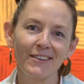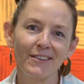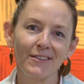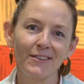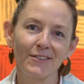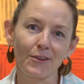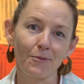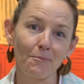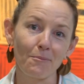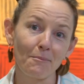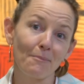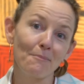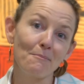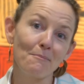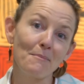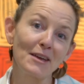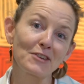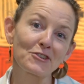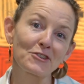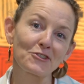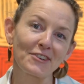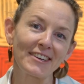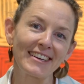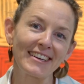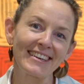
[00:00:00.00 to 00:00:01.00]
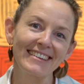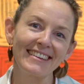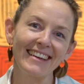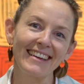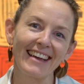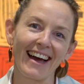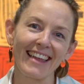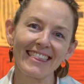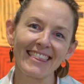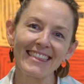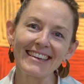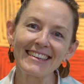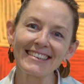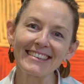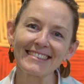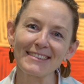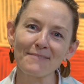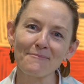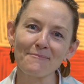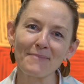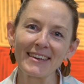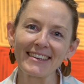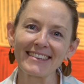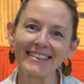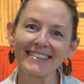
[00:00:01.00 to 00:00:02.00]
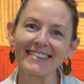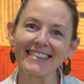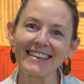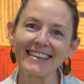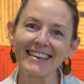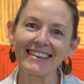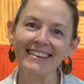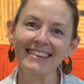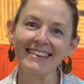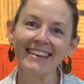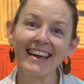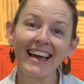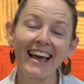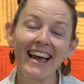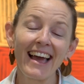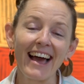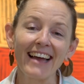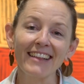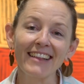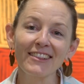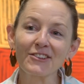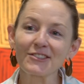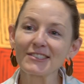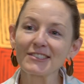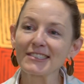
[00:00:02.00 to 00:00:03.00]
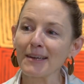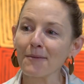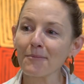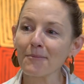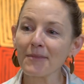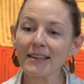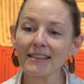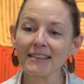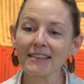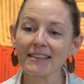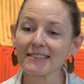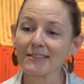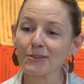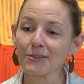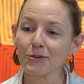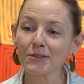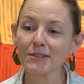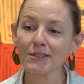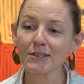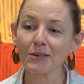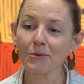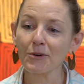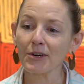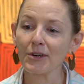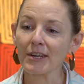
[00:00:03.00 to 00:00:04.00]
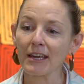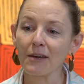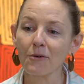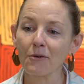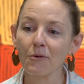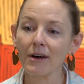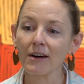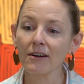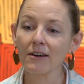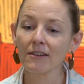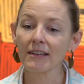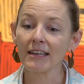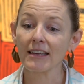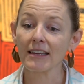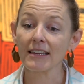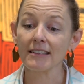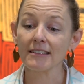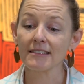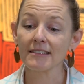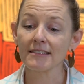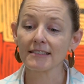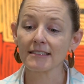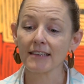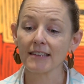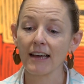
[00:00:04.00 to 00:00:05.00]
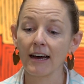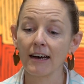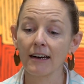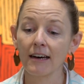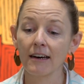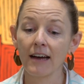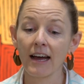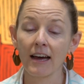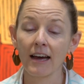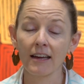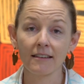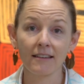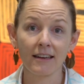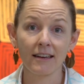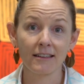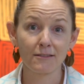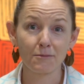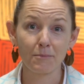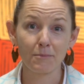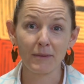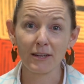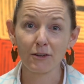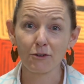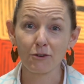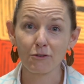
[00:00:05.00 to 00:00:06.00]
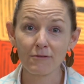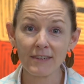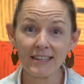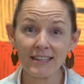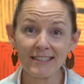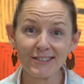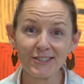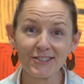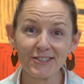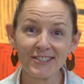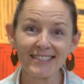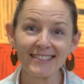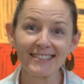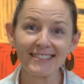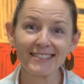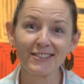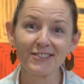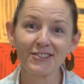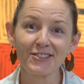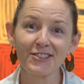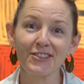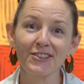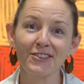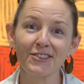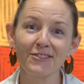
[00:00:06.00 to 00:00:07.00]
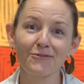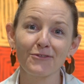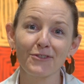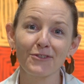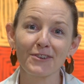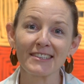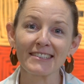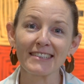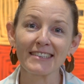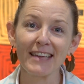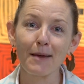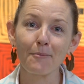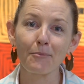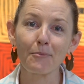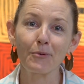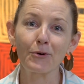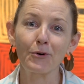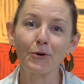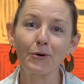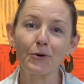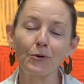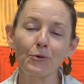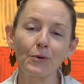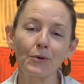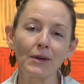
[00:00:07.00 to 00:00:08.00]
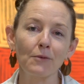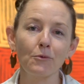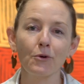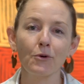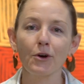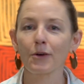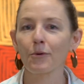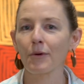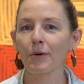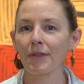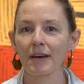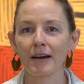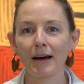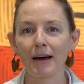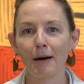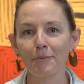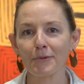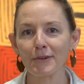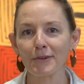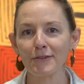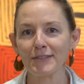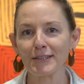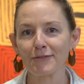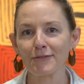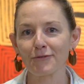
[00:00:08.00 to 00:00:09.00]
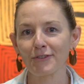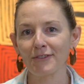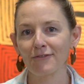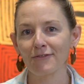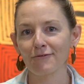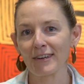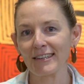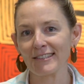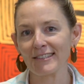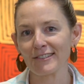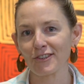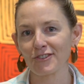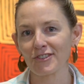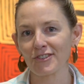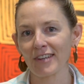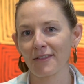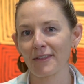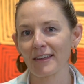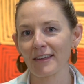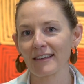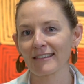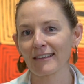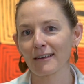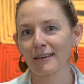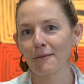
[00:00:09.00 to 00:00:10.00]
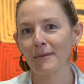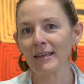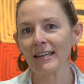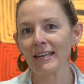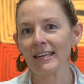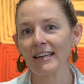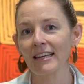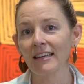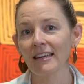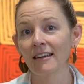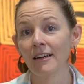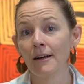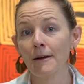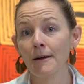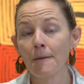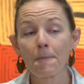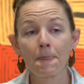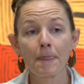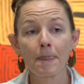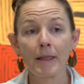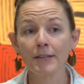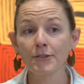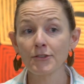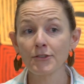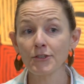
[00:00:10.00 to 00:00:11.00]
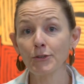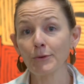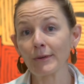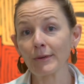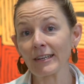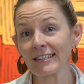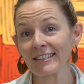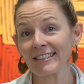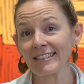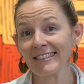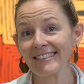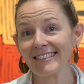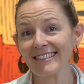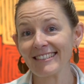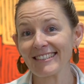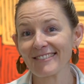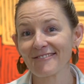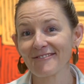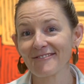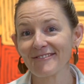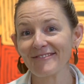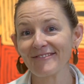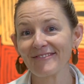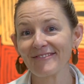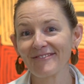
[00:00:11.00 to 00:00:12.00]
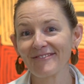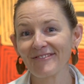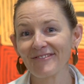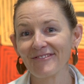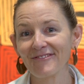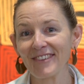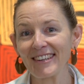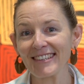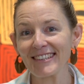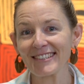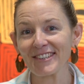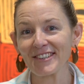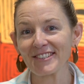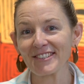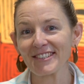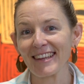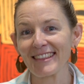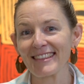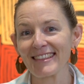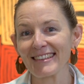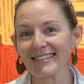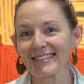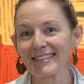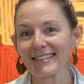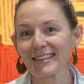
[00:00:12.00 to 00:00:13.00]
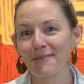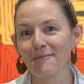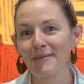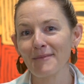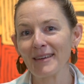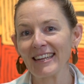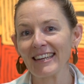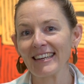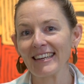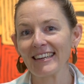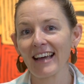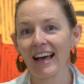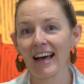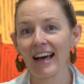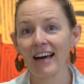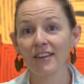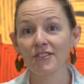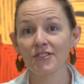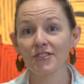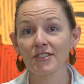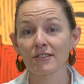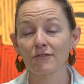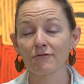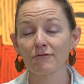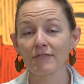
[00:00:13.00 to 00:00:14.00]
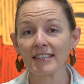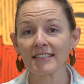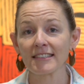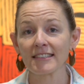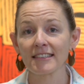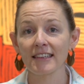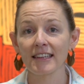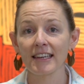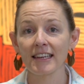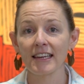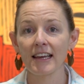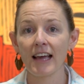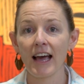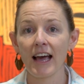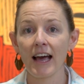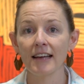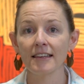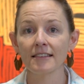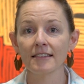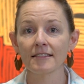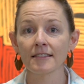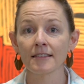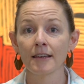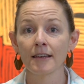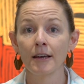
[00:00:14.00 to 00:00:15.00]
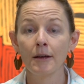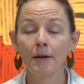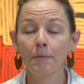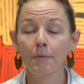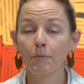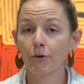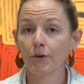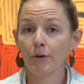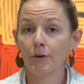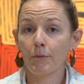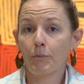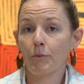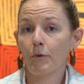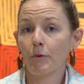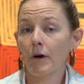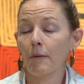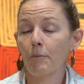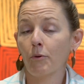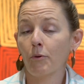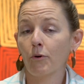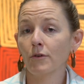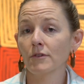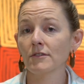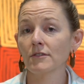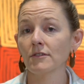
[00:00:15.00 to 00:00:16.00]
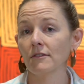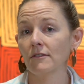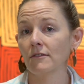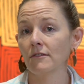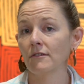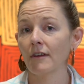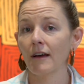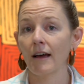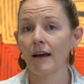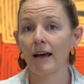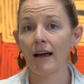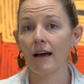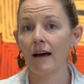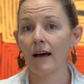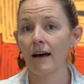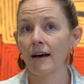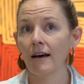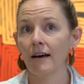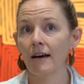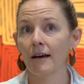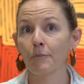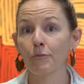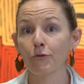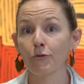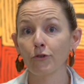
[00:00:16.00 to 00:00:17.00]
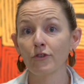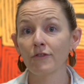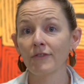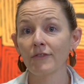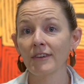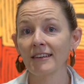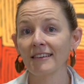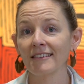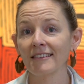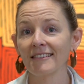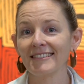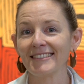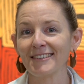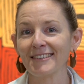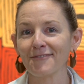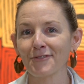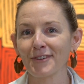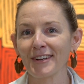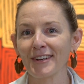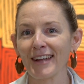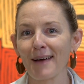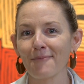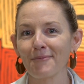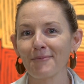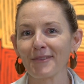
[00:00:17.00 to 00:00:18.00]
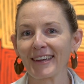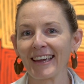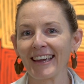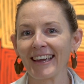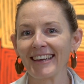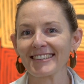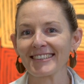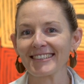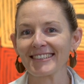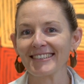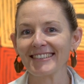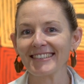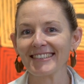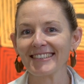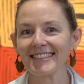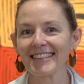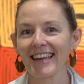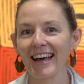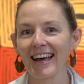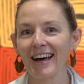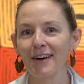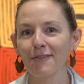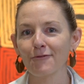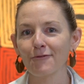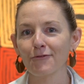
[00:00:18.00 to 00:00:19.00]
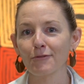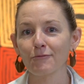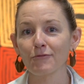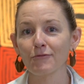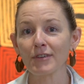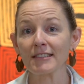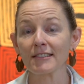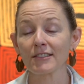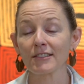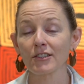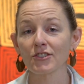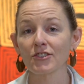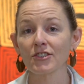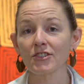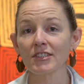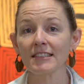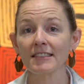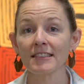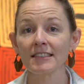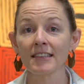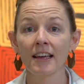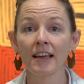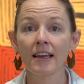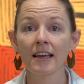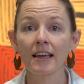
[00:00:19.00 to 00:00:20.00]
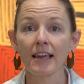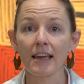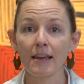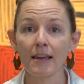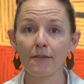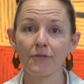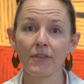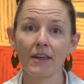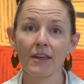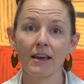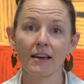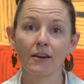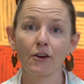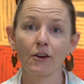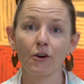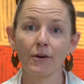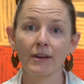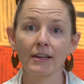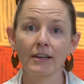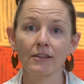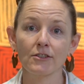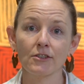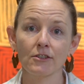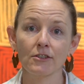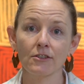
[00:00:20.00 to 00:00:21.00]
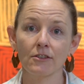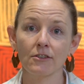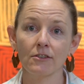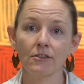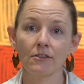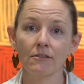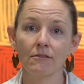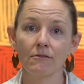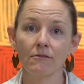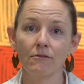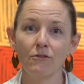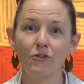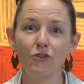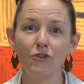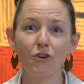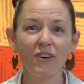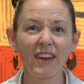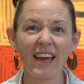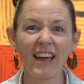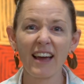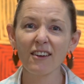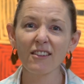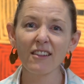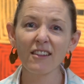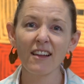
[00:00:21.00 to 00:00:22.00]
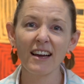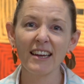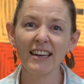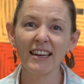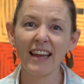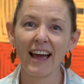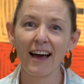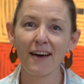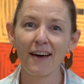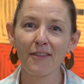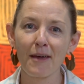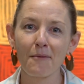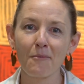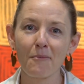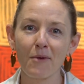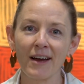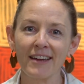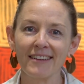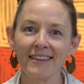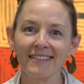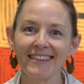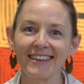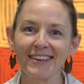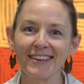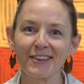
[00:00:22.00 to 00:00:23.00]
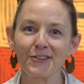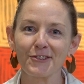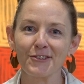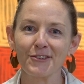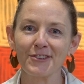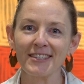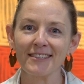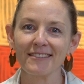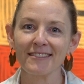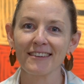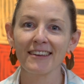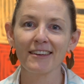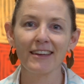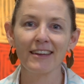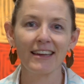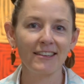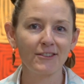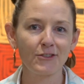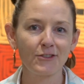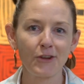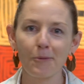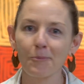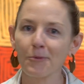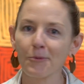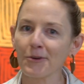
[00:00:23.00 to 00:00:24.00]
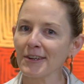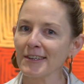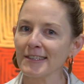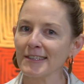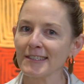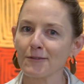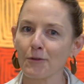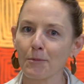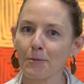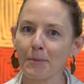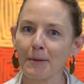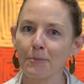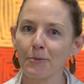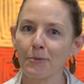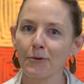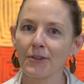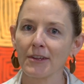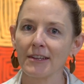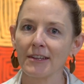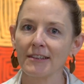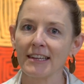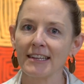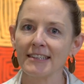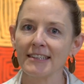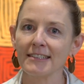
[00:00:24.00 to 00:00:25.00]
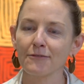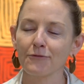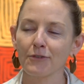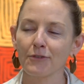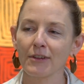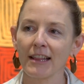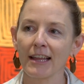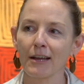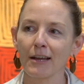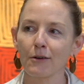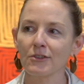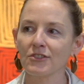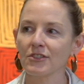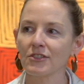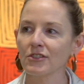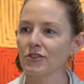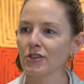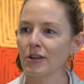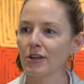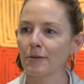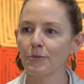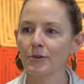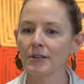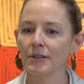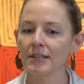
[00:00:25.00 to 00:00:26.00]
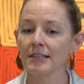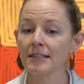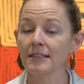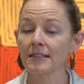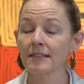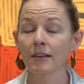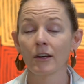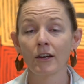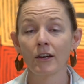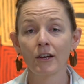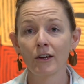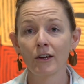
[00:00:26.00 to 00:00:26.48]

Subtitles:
So measuring, I think, is the biggest thing. And look, something that's also working well is at Hunter Medical Research Institute, for example, we work with a couple of different research ethics committee. Hunter New England Research Ethics Committee just recently has put a pause on approving different applications from researchers if they're going to not outline how they might include interpreters for people that need different language interpreters,